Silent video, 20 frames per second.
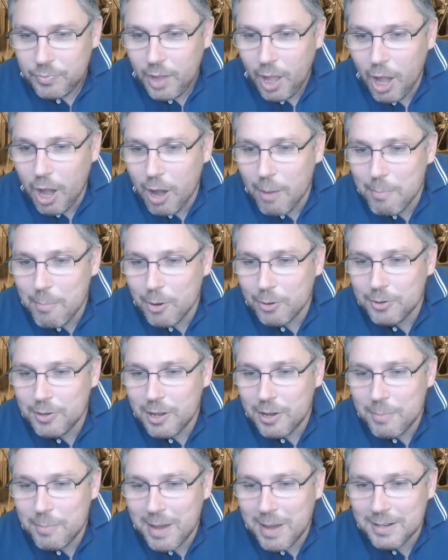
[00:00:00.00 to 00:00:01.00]
Uh,
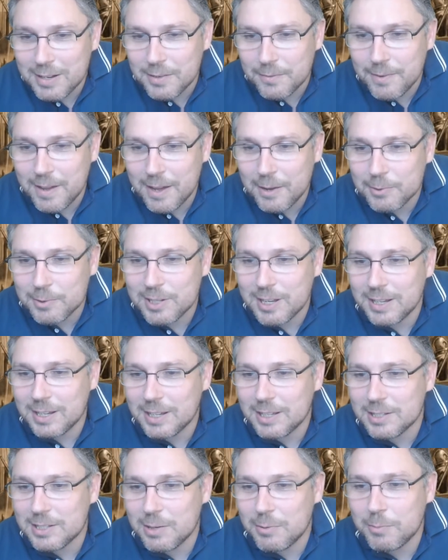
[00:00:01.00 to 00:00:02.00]
Mondo Man Devout saying,
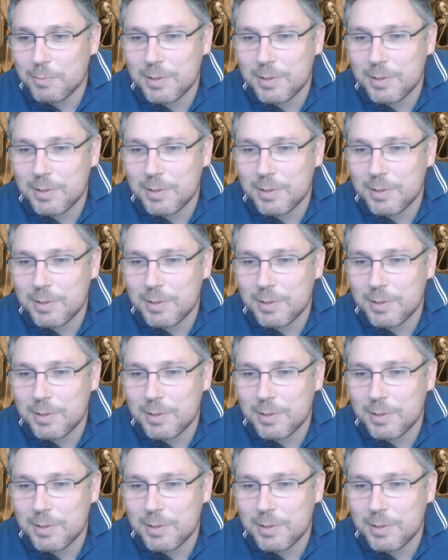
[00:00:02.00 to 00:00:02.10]
Can someone